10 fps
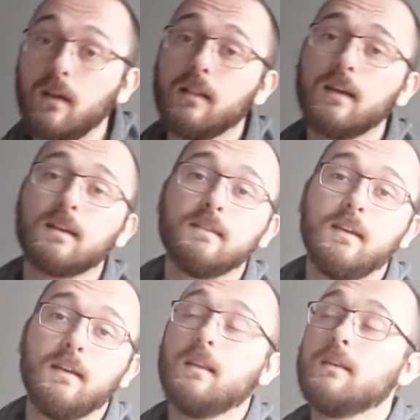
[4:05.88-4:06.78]
Like I
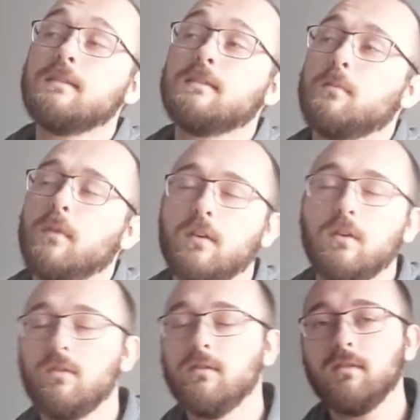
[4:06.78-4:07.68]
say, this is something
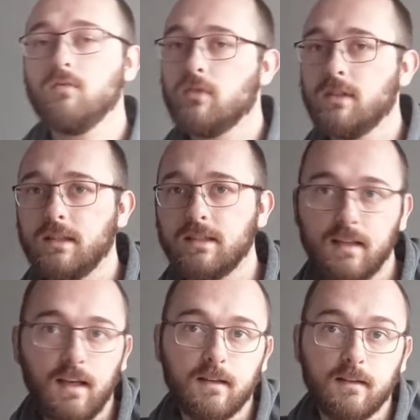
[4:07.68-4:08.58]
only really
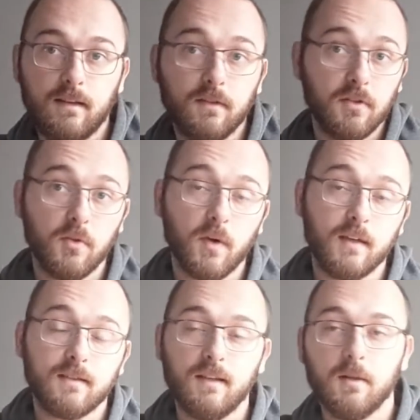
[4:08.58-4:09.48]
said in the
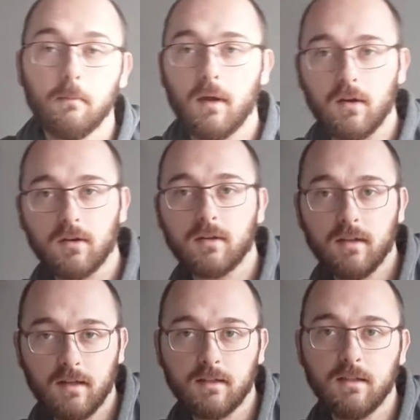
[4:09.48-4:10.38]
US in American
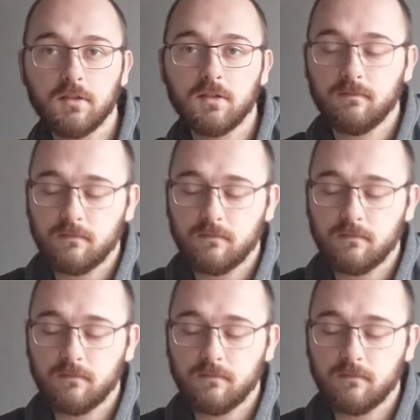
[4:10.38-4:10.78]
English.